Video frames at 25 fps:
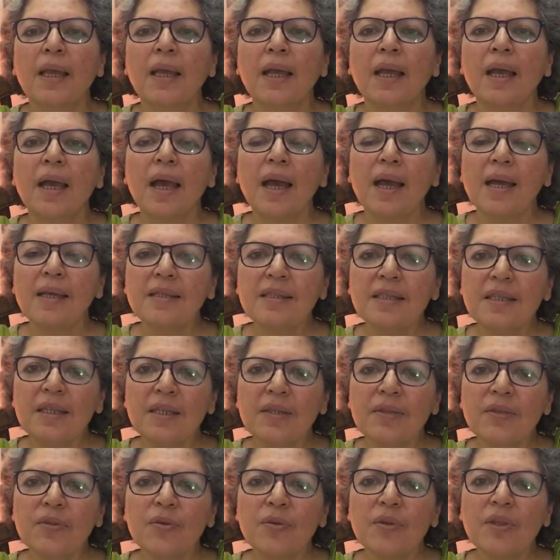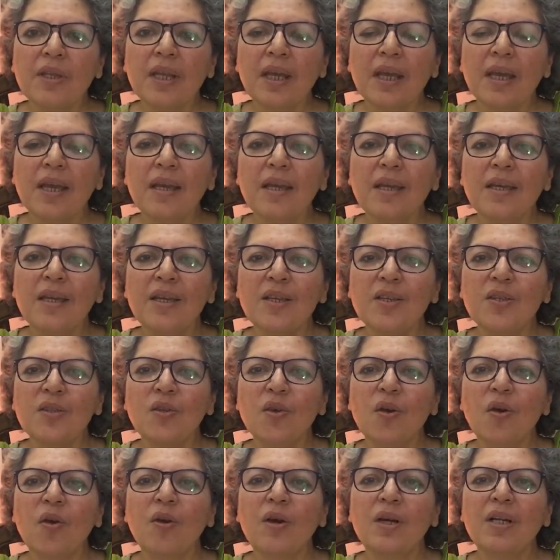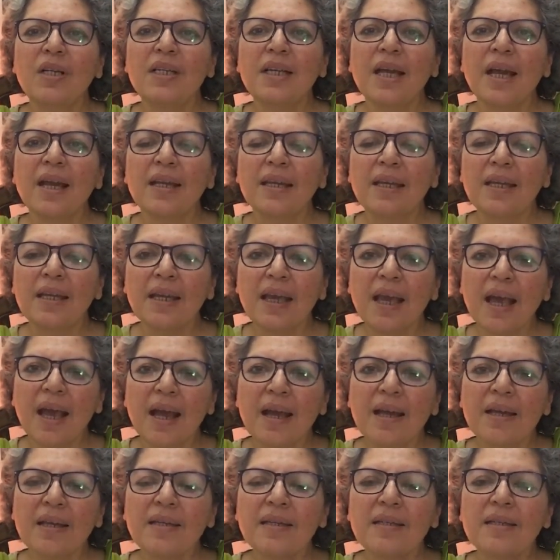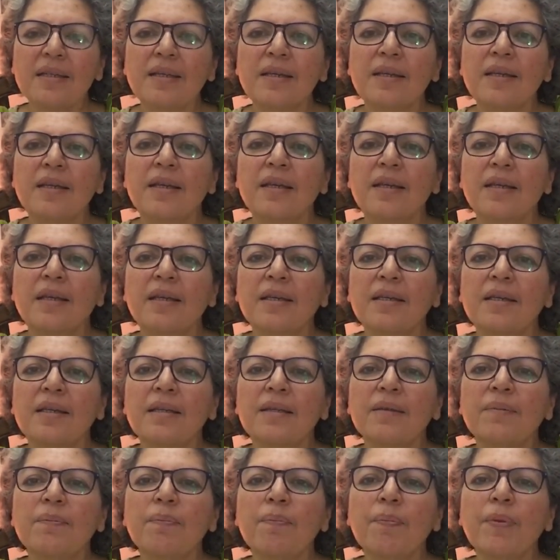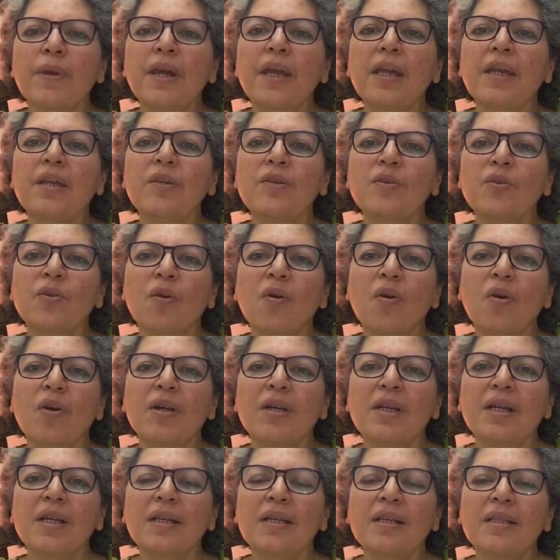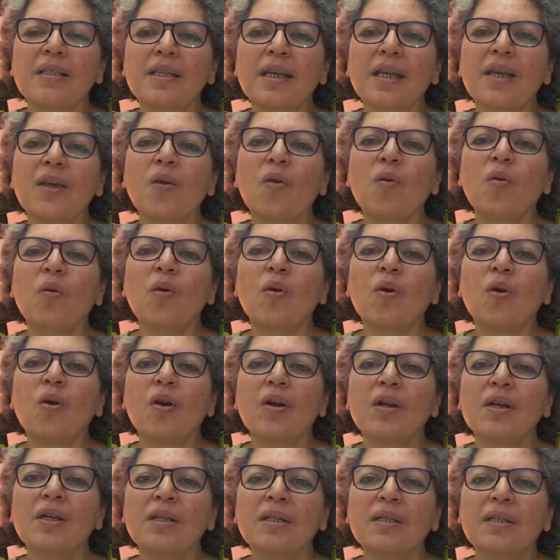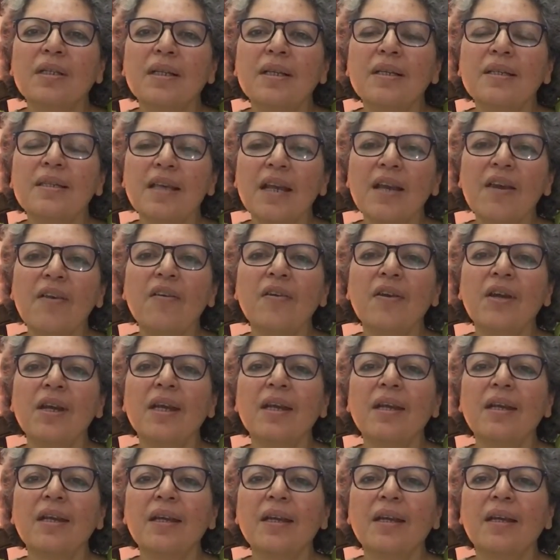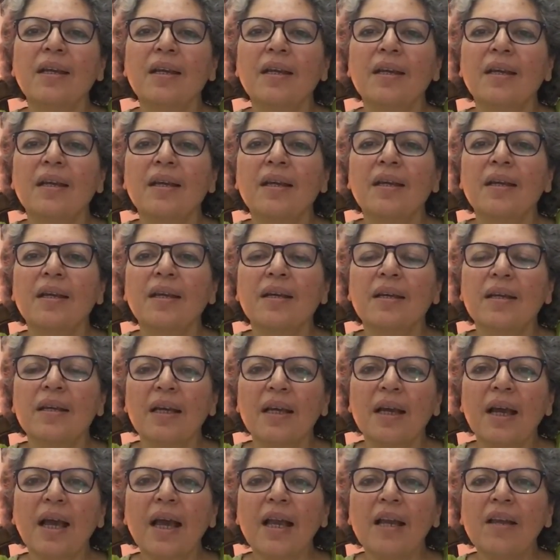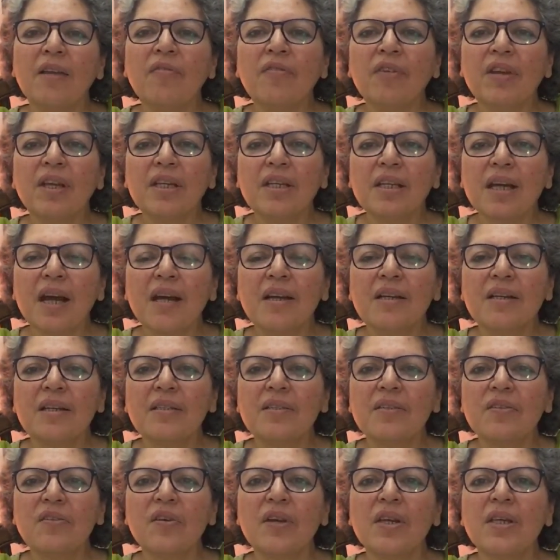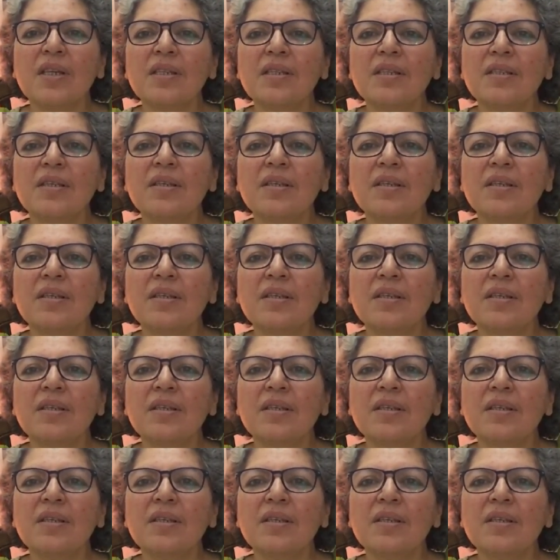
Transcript: As he stood there, he saw a tiny ant praying to God, saying, "Oh God, send rain, alleviate our distress.